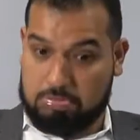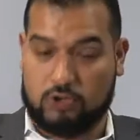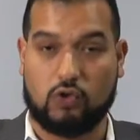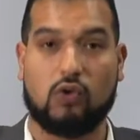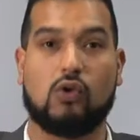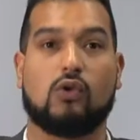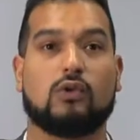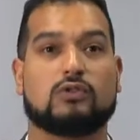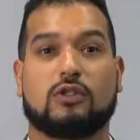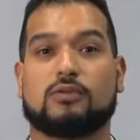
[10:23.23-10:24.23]

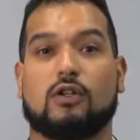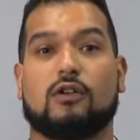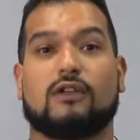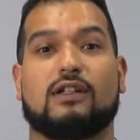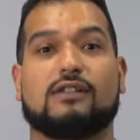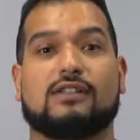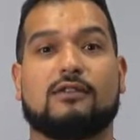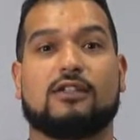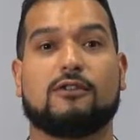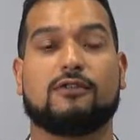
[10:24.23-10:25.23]
Do some sort of an
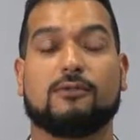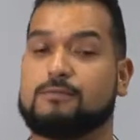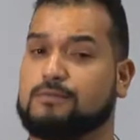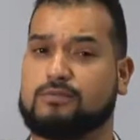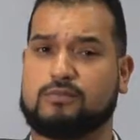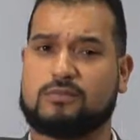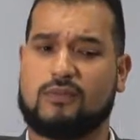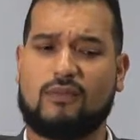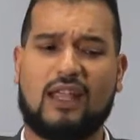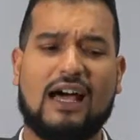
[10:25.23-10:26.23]
incentive
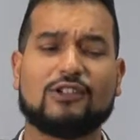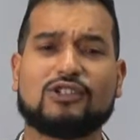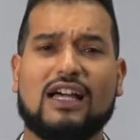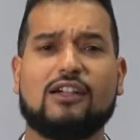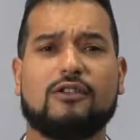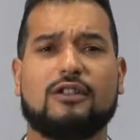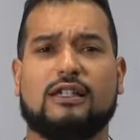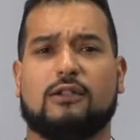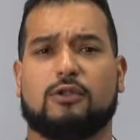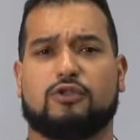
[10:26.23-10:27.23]
outside of the
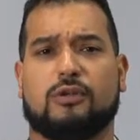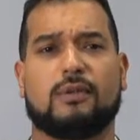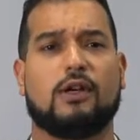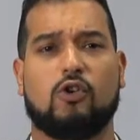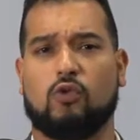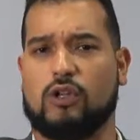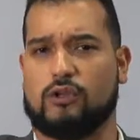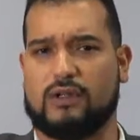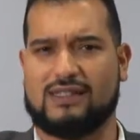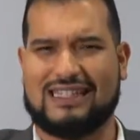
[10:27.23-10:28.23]
dealership,
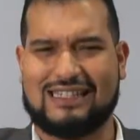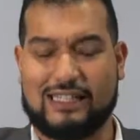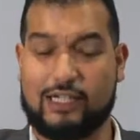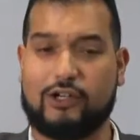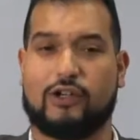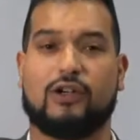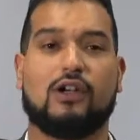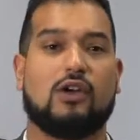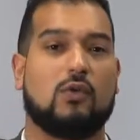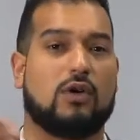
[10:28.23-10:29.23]
whether it's a dinner,
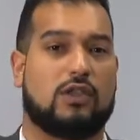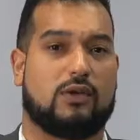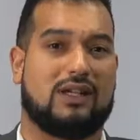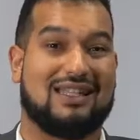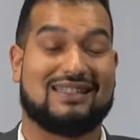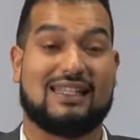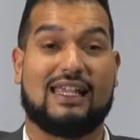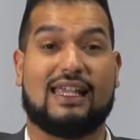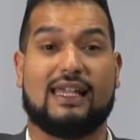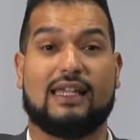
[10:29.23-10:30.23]
whether it's
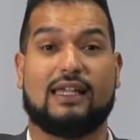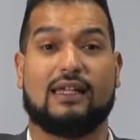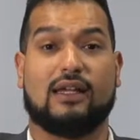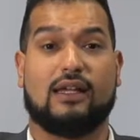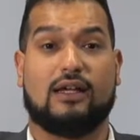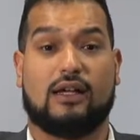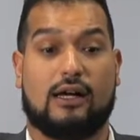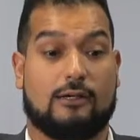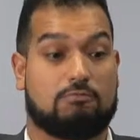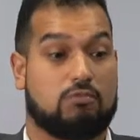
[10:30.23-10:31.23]
a
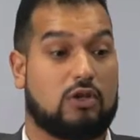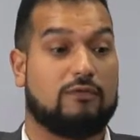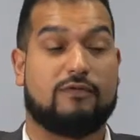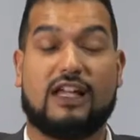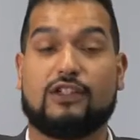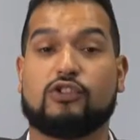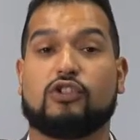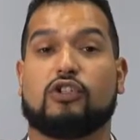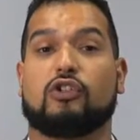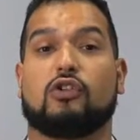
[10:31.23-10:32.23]

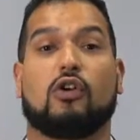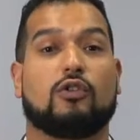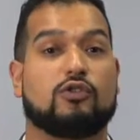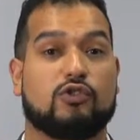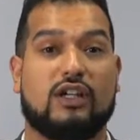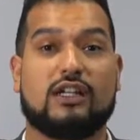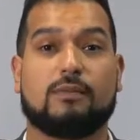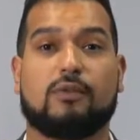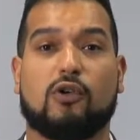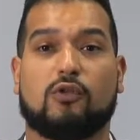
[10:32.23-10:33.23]
convention or training
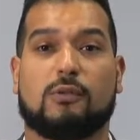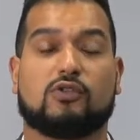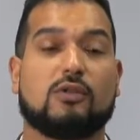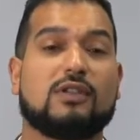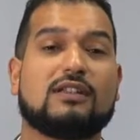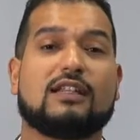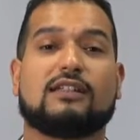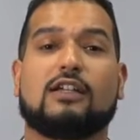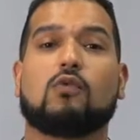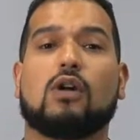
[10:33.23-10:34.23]
program or something that
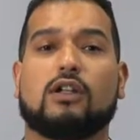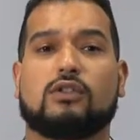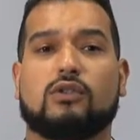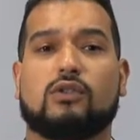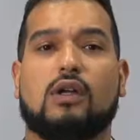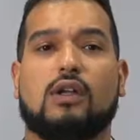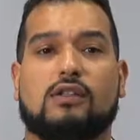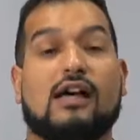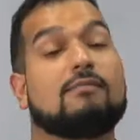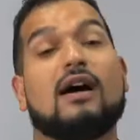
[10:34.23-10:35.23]
they want to do
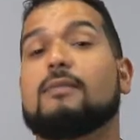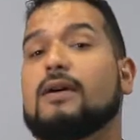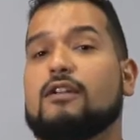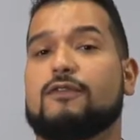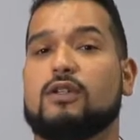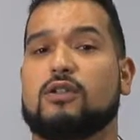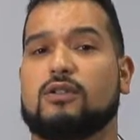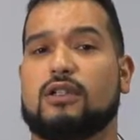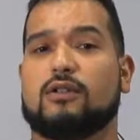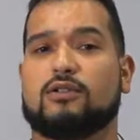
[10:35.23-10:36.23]
that might benefit your
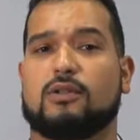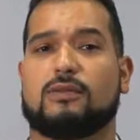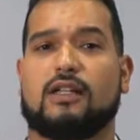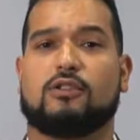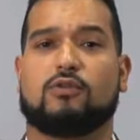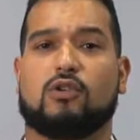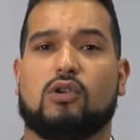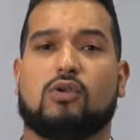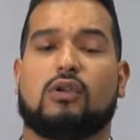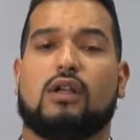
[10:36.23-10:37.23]
dealership down the
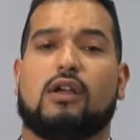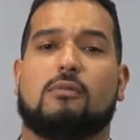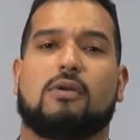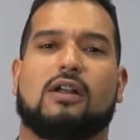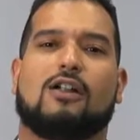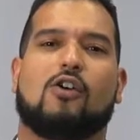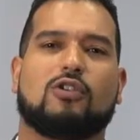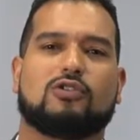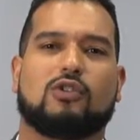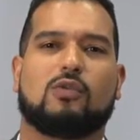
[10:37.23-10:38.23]
road, but
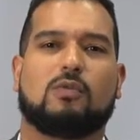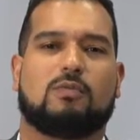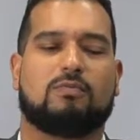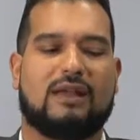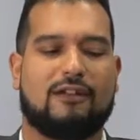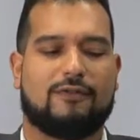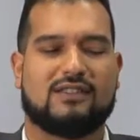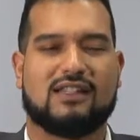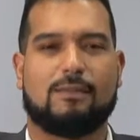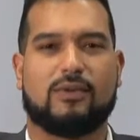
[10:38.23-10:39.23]
also
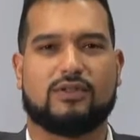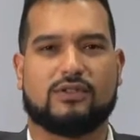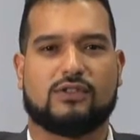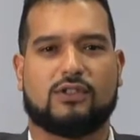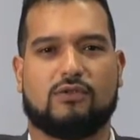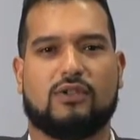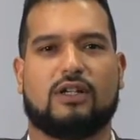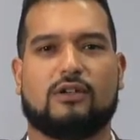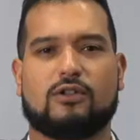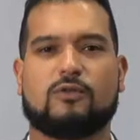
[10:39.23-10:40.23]
benefits that person's
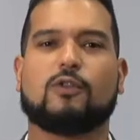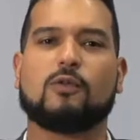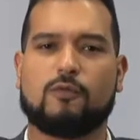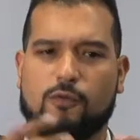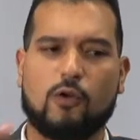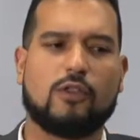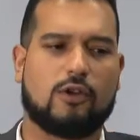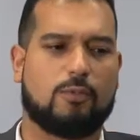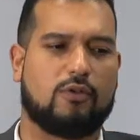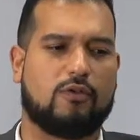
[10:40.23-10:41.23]
career for
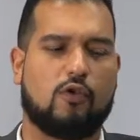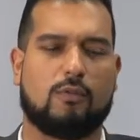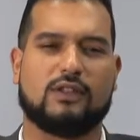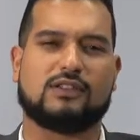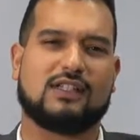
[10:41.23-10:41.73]
further performance.